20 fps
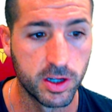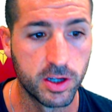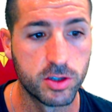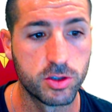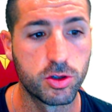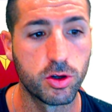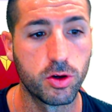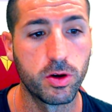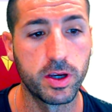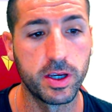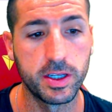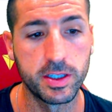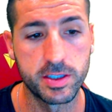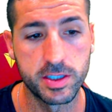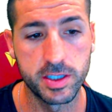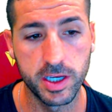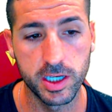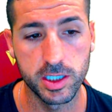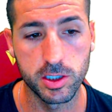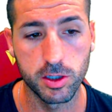So it
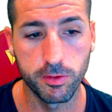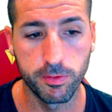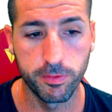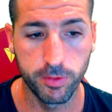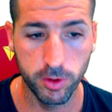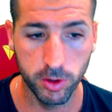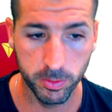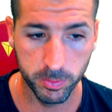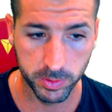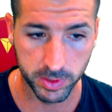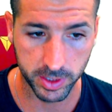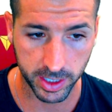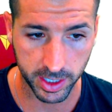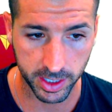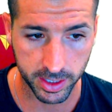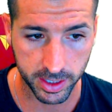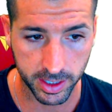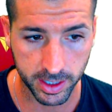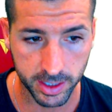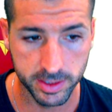says from
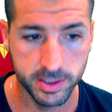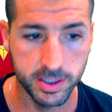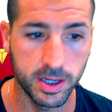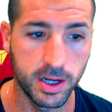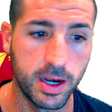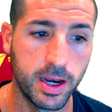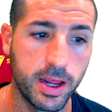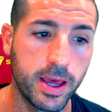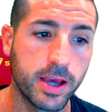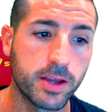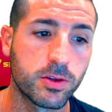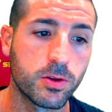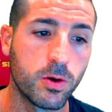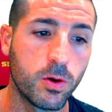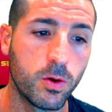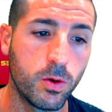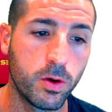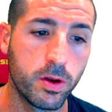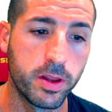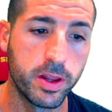data, select
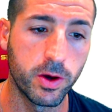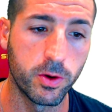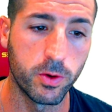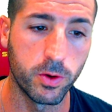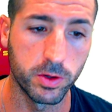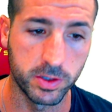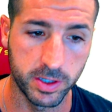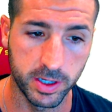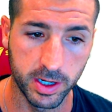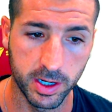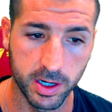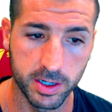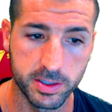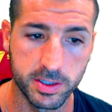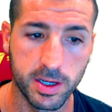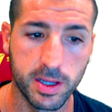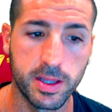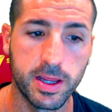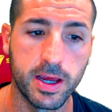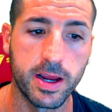all the hotels
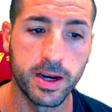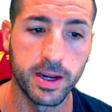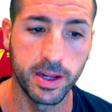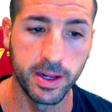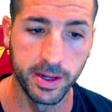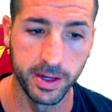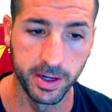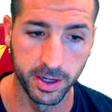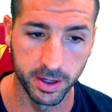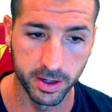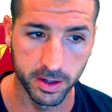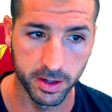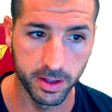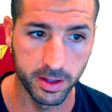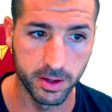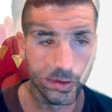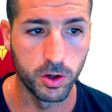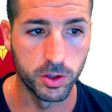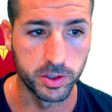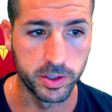that are in
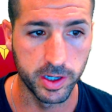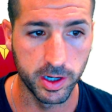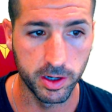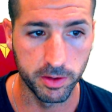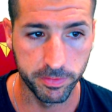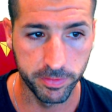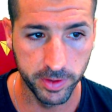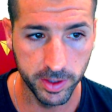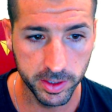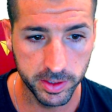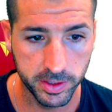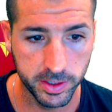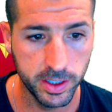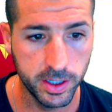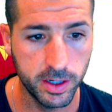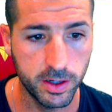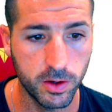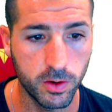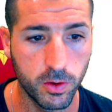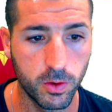the hotel
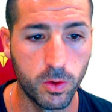filter,